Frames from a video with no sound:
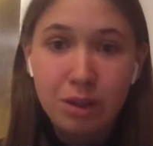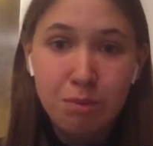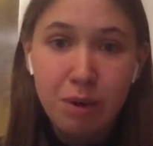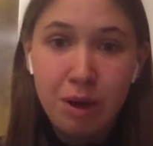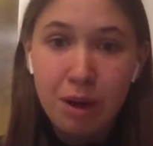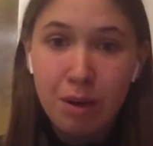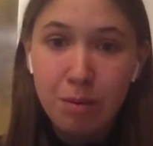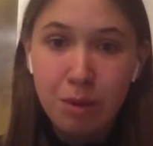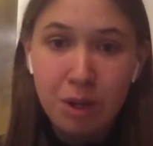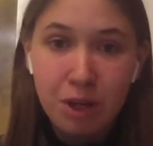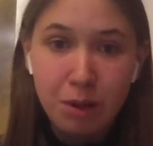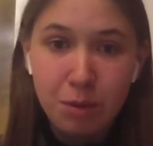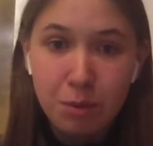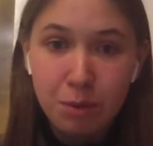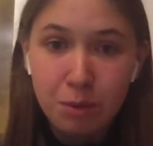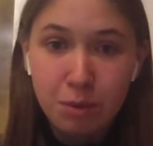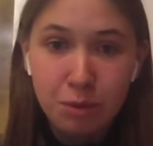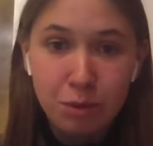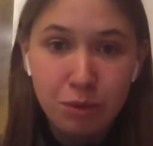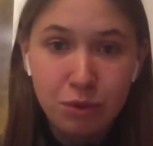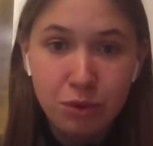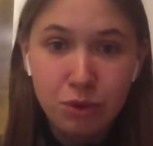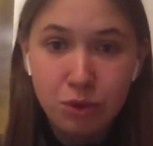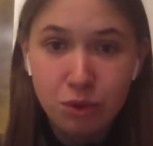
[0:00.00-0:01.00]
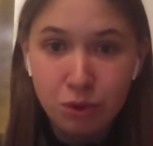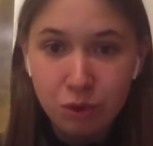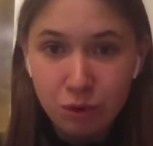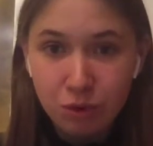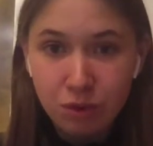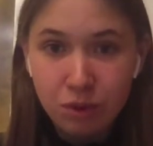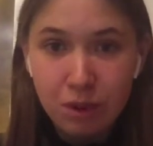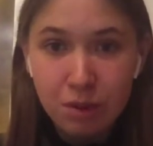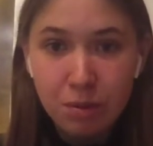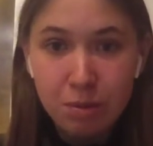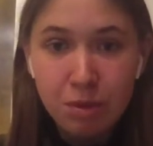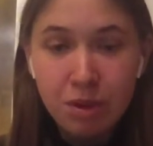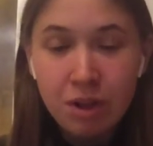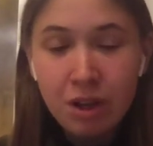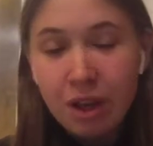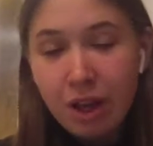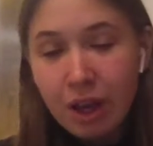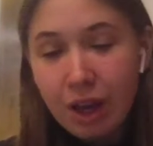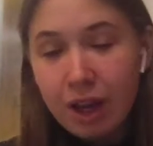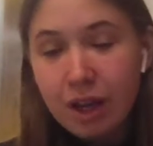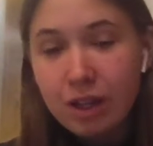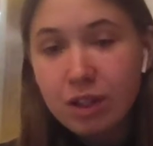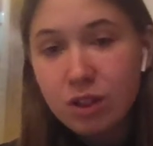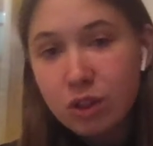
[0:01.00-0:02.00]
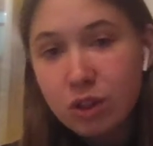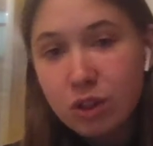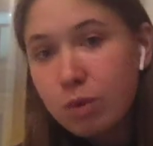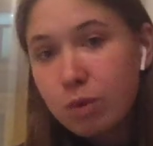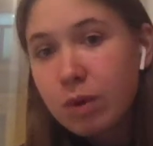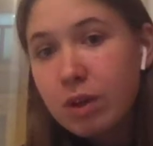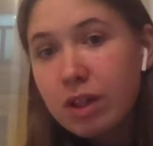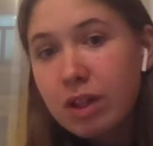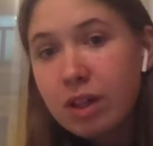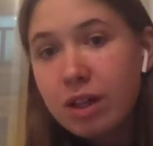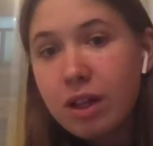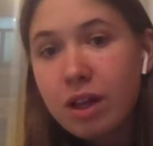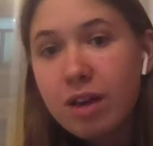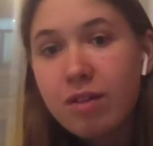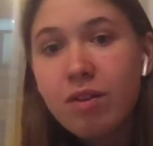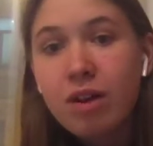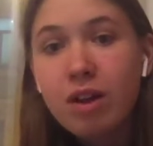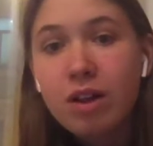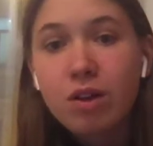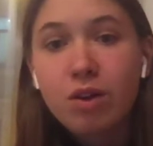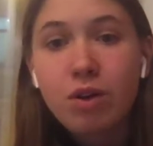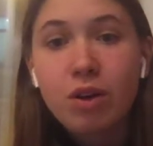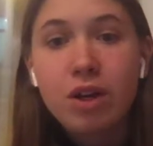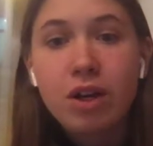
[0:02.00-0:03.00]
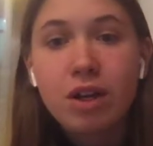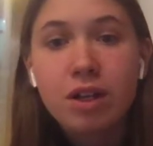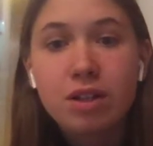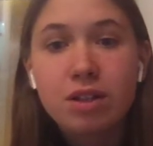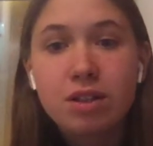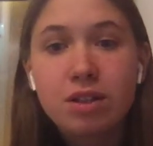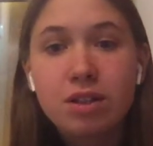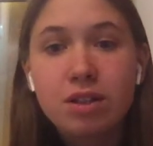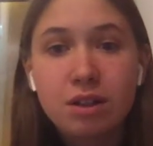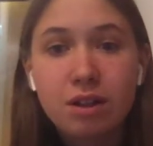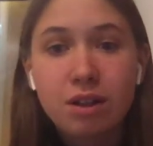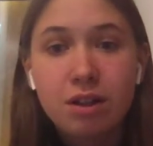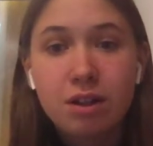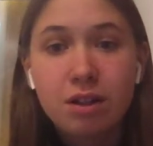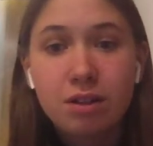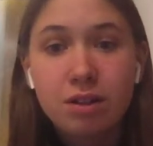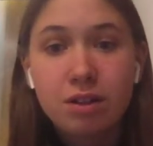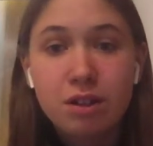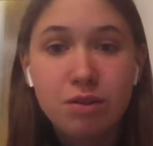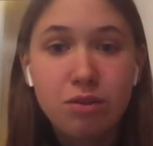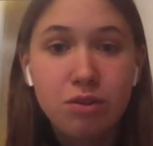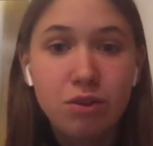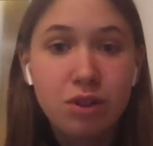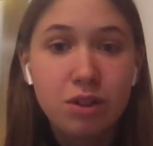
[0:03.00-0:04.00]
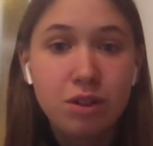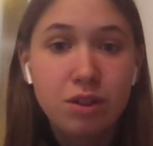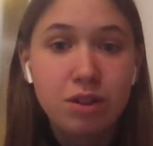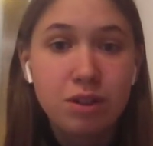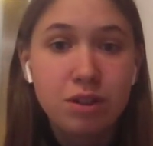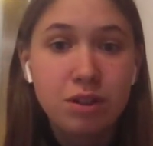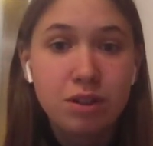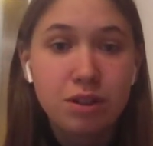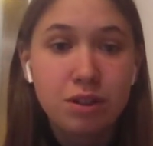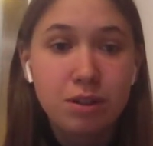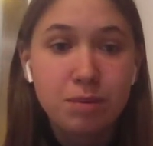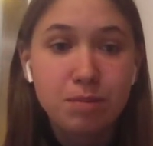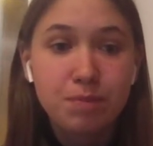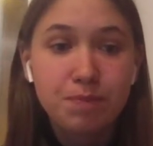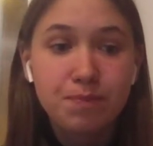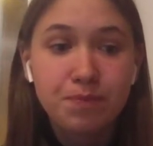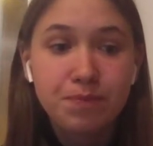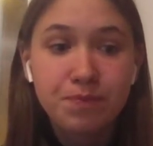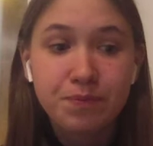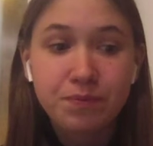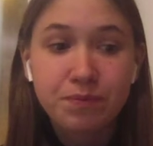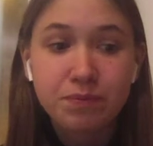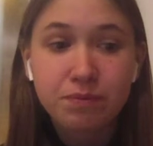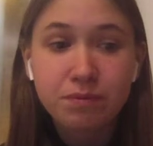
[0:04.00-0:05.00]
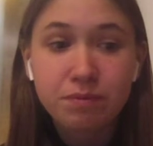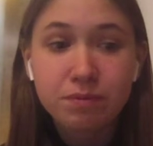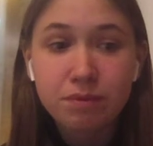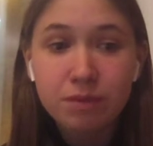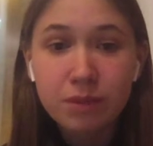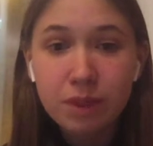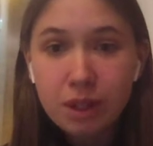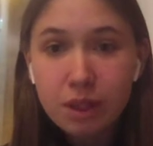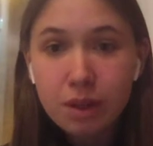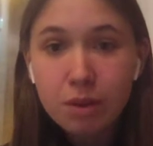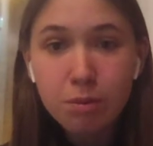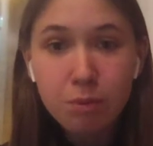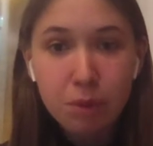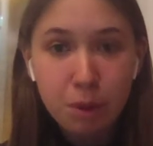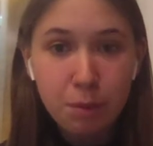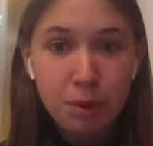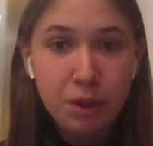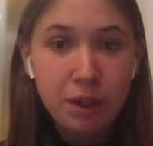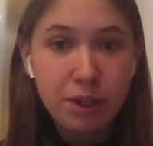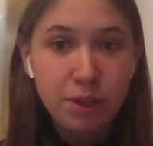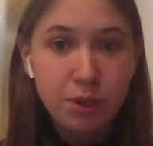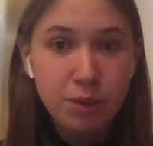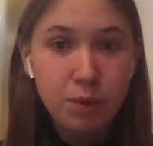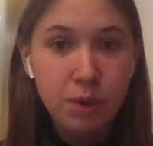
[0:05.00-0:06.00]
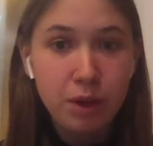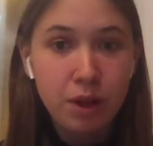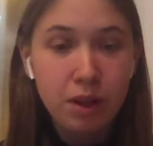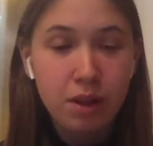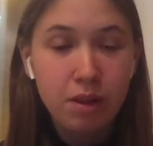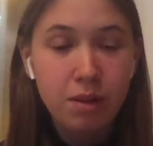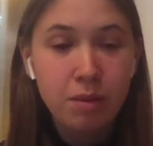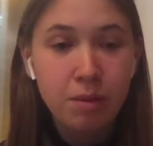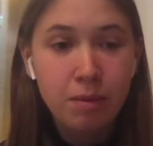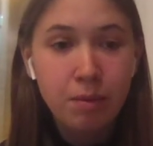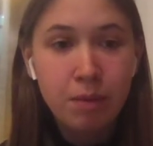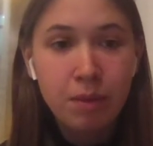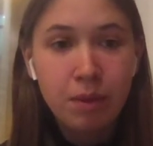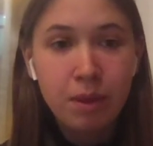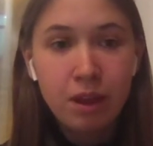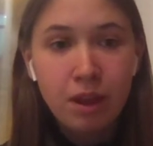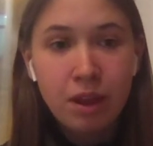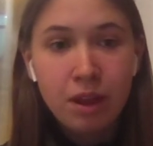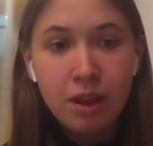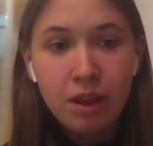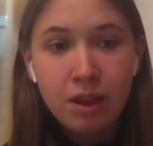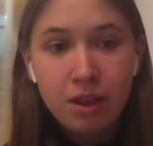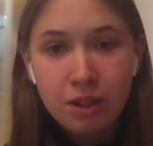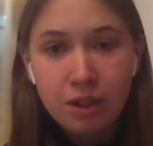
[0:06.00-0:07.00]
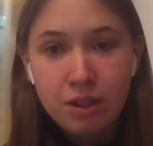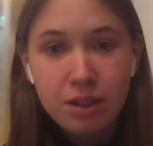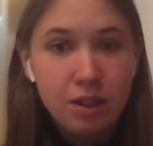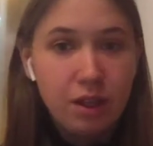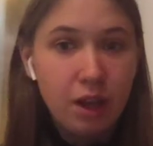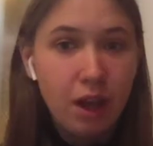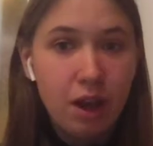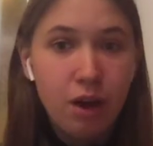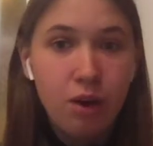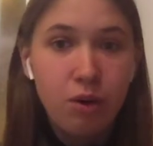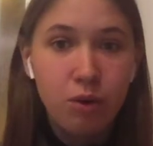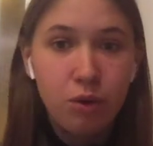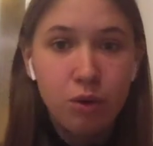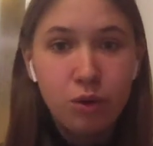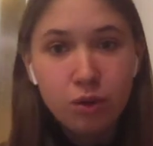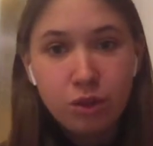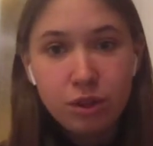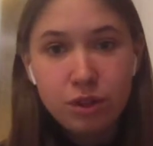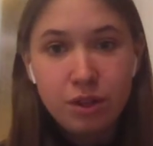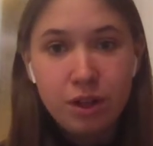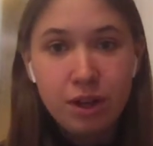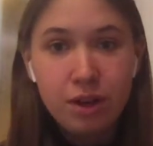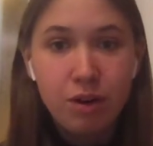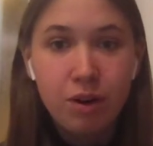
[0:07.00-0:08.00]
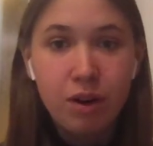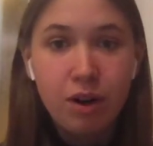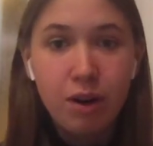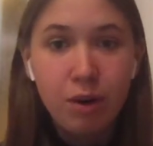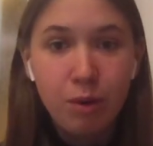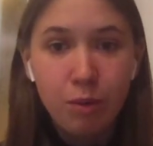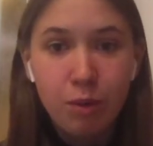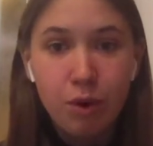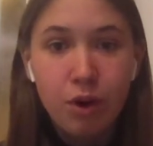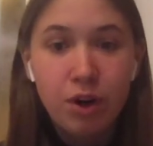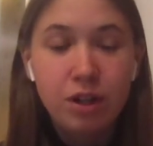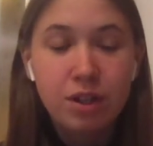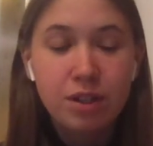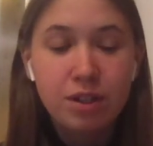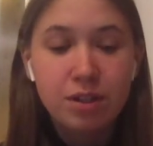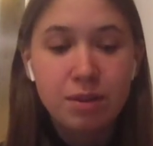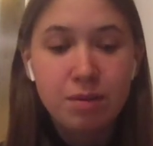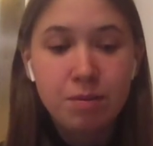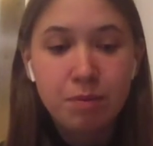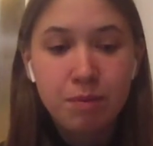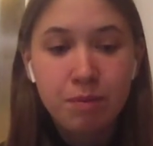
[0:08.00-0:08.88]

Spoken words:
by a minimum of 2 of them, and you will evaluate different people as well. This is how Coursera works.